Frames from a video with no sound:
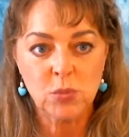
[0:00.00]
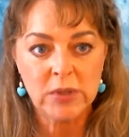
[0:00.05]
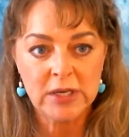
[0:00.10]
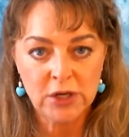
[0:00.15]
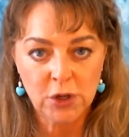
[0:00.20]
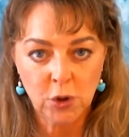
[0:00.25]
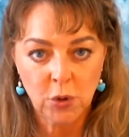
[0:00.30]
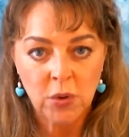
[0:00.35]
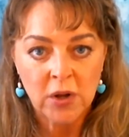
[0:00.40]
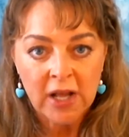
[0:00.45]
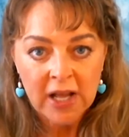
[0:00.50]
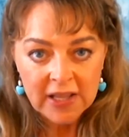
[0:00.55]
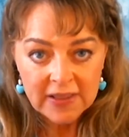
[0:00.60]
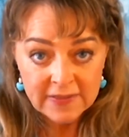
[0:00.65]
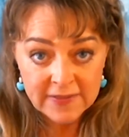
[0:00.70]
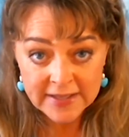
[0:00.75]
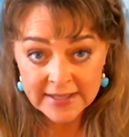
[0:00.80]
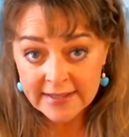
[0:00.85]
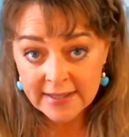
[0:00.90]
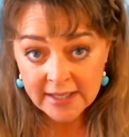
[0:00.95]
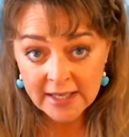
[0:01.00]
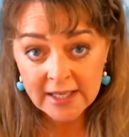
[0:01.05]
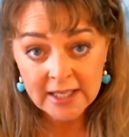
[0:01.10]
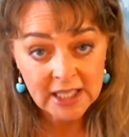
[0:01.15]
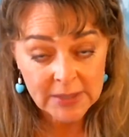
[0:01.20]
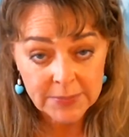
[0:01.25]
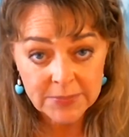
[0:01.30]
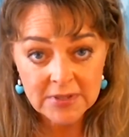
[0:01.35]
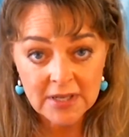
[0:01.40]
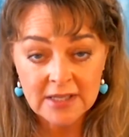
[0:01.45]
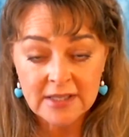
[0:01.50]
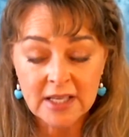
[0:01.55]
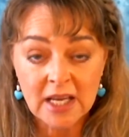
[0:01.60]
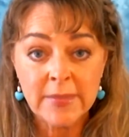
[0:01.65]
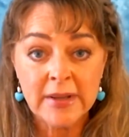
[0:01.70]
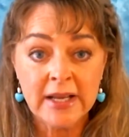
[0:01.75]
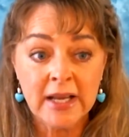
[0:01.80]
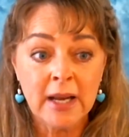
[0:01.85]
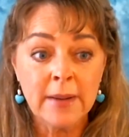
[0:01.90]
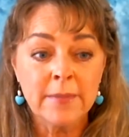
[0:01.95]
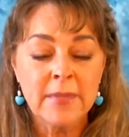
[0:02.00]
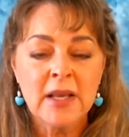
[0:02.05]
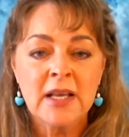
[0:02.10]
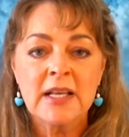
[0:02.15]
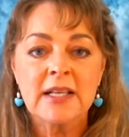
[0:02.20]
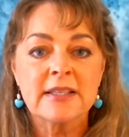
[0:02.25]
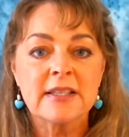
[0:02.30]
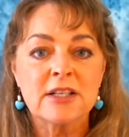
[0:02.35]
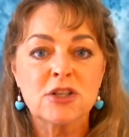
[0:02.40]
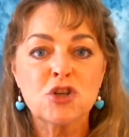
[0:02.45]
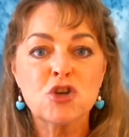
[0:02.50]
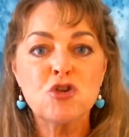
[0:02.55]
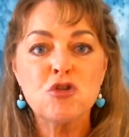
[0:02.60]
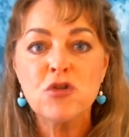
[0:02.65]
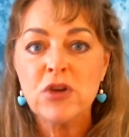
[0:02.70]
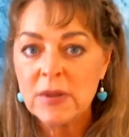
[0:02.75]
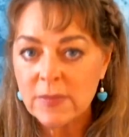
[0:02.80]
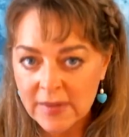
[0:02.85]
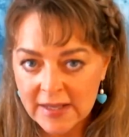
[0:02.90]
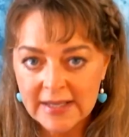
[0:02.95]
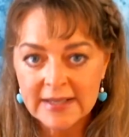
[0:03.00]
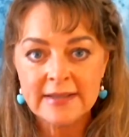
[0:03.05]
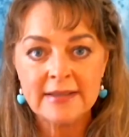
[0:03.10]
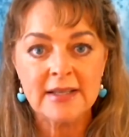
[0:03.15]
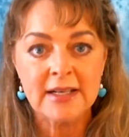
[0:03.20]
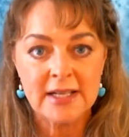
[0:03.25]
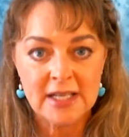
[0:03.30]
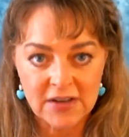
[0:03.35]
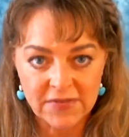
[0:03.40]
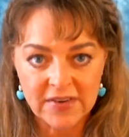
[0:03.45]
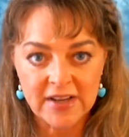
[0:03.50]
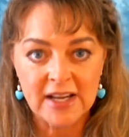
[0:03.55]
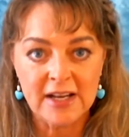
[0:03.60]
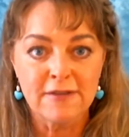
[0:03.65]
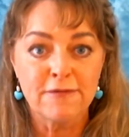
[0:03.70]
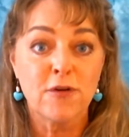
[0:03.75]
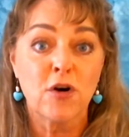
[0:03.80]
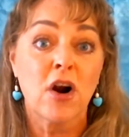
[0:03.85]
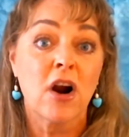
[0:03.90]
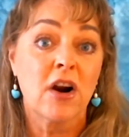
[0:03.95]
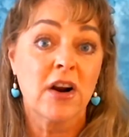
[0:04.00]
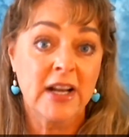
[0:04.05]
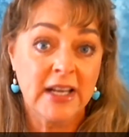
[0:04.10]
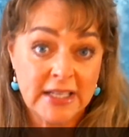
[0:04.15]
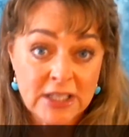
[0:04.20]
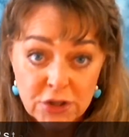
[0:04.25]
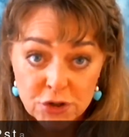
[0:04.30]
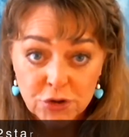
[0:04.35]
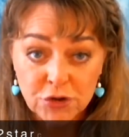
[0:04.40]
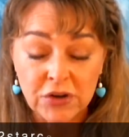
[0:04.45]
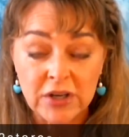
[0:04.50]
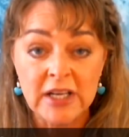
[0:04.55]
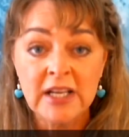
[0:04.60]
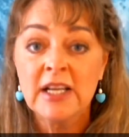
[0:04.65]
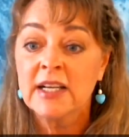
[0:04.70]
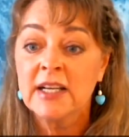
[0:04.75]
we know this eclipse that's coming up is extremely significant for our country,